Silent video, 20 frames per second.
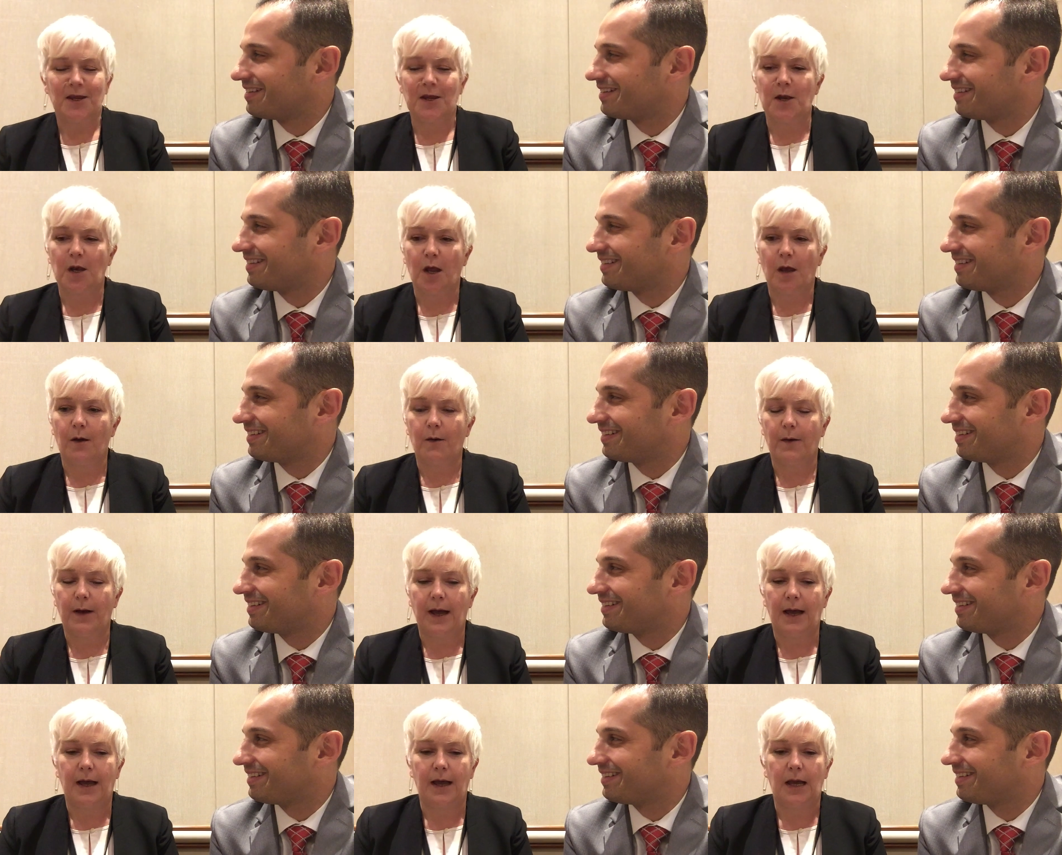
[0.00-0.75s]
Speaker 1: You
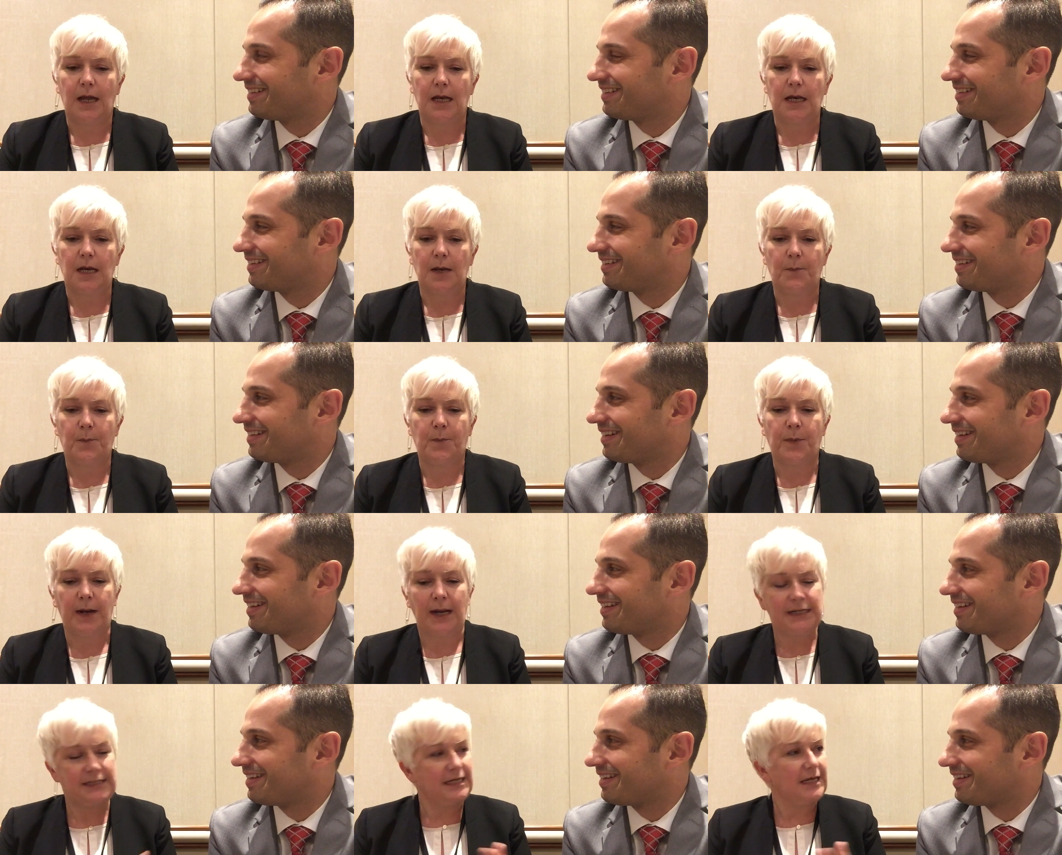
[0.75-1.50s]
know, and
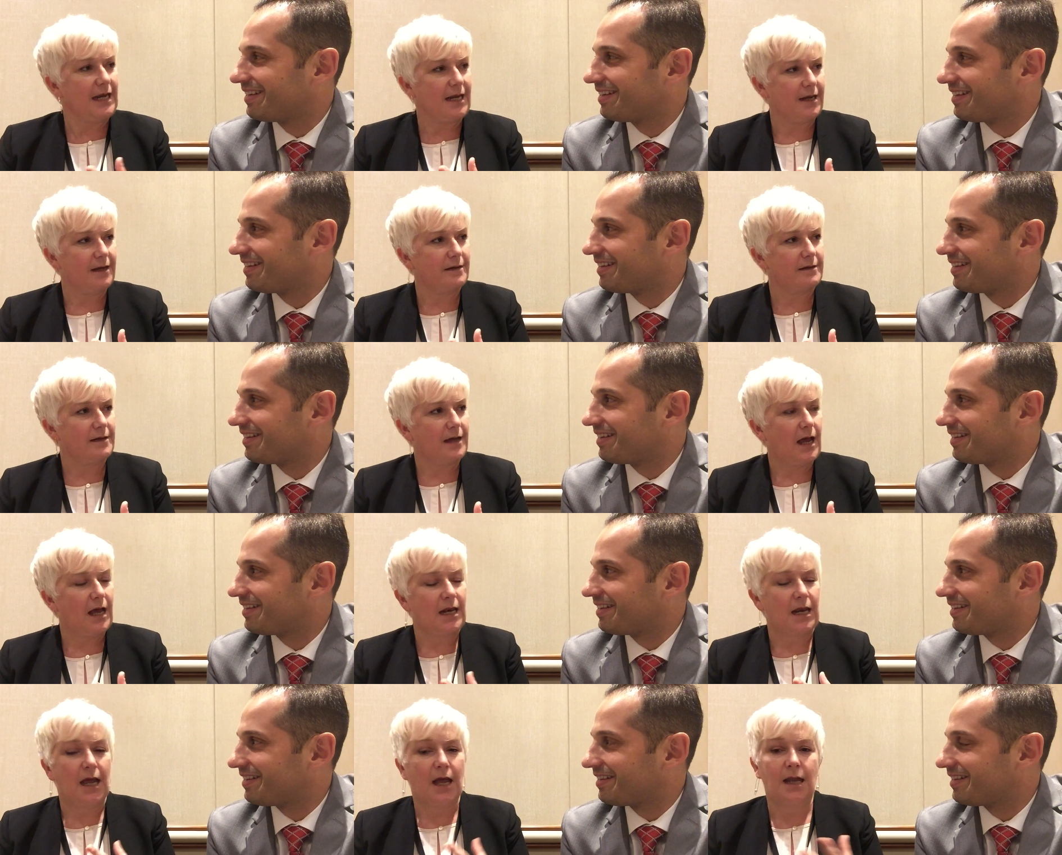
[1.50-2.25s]
but I did it,
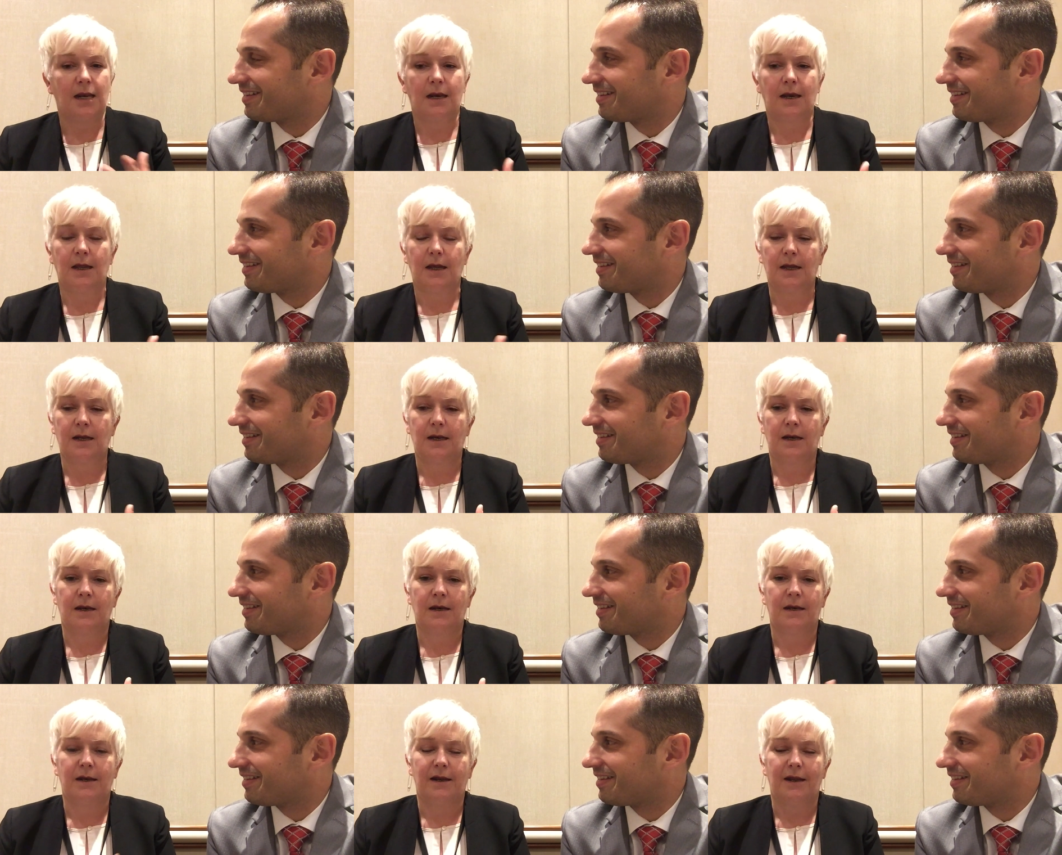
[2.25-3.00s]
and and
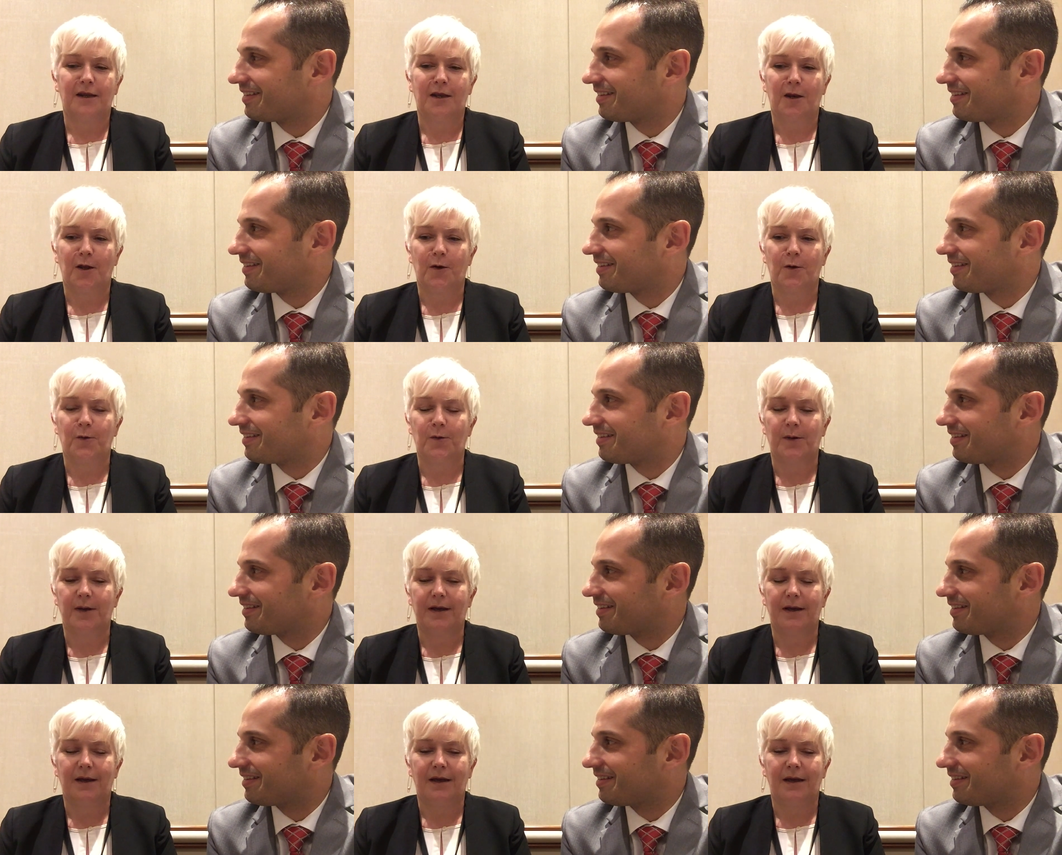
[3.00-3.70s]
and you know,